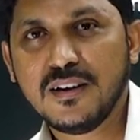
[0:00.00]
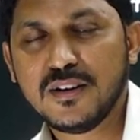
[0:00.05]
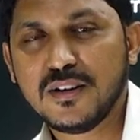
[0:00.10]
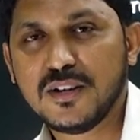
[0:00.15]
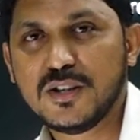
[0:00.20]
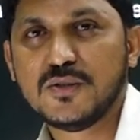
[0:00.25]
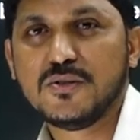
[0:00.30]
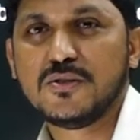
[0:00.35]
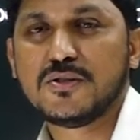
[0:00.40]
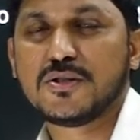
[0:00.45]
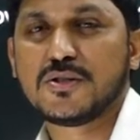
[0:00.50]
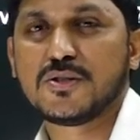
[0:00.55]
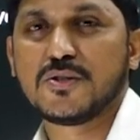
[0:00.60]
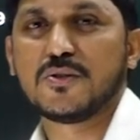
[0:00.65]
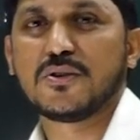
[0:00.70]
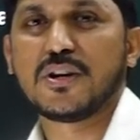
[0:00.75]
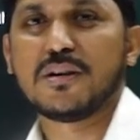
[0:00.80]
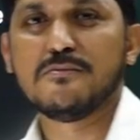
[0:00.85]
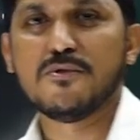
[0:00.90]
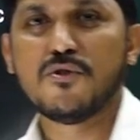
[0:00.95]
used
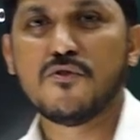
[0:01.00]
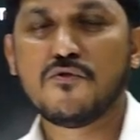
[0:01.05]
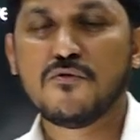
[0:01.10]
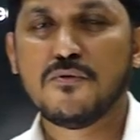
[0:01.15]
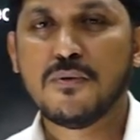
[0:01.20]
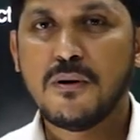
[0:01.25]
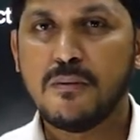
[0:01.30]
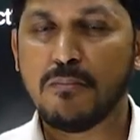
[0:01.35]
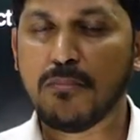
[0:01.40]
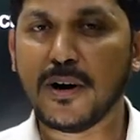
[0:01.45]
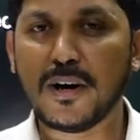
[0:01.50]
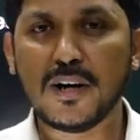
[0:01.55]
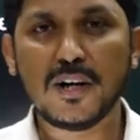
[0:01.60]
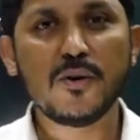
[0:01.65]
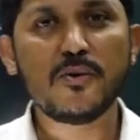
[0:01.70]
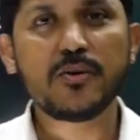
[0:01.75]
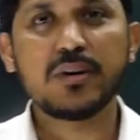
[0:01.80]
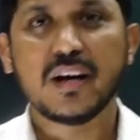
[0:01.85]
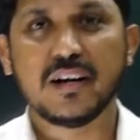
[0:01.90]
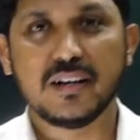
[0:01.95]
to remove
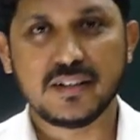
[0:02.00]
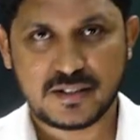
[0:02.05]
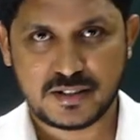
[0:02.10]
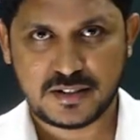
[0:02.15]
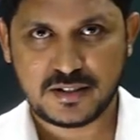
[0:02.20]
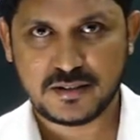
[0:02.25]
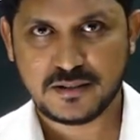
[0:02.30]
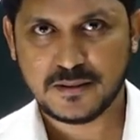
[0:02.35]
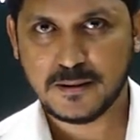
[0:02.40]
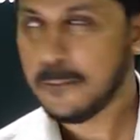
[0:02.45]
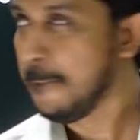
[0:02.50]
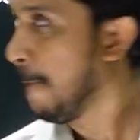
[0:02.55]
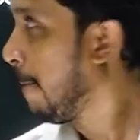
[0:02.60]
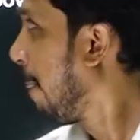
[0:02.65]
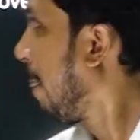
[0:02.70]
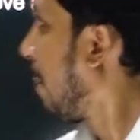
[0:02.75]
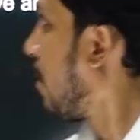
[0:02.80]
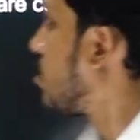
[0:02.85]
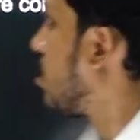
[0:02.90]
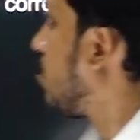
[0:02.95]
pollutants.
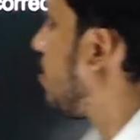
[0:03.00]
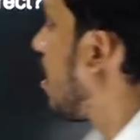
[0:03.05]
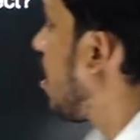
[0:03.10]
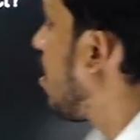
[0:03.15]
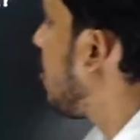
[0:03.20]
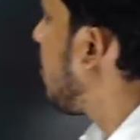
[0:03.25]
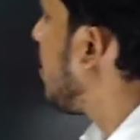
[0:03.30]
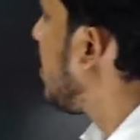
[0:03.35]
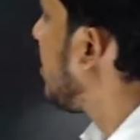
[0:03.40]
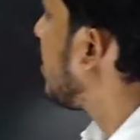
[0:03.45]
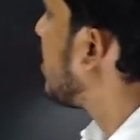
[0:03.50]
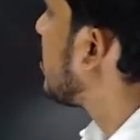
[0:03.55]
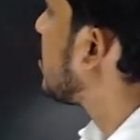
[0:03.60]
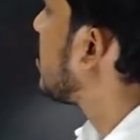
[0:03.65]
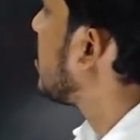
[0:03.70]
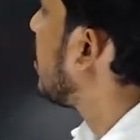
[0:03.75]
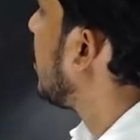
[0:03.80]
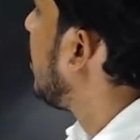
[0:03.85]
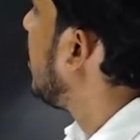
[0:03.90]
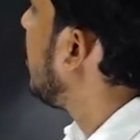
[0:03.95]
So
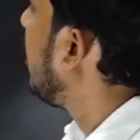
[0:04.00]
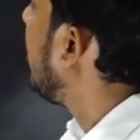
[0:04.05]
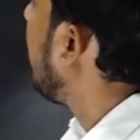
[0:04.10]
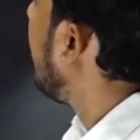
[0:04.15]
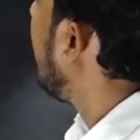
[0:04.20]
biofilters in